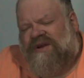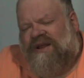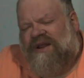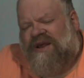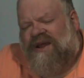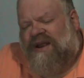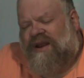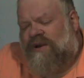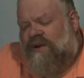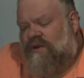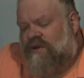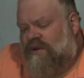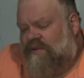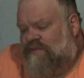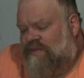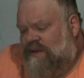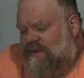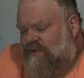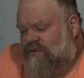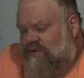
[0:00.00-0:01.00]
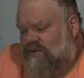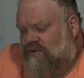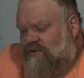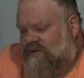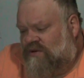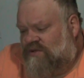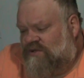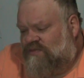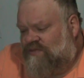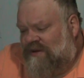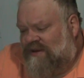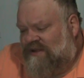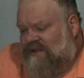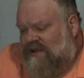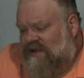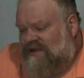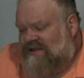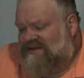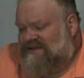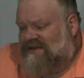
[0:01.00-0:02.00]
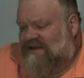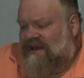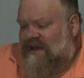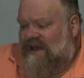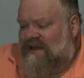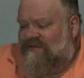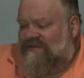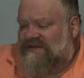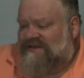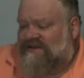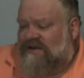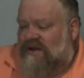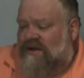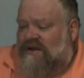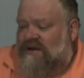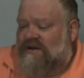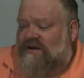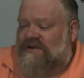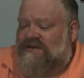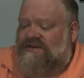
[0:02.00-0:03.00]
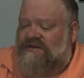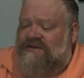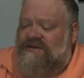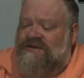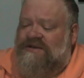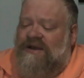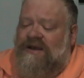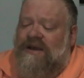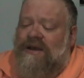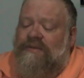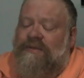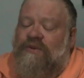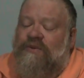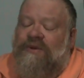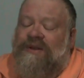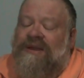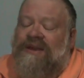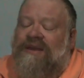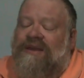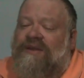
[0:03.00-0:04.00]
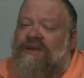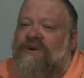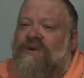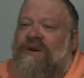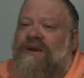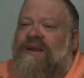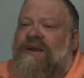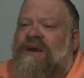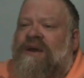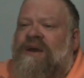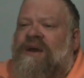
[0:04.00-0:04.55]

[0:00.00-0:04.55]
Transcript: And I know that people were expecting us to have this on here at a certain time and we didn't do it.